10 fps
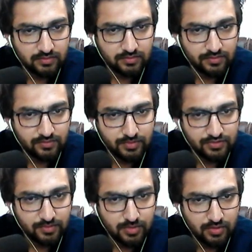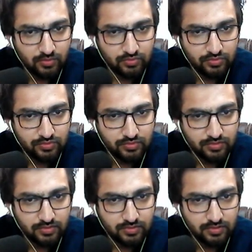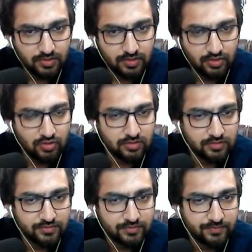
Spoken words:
this much amount in dollars.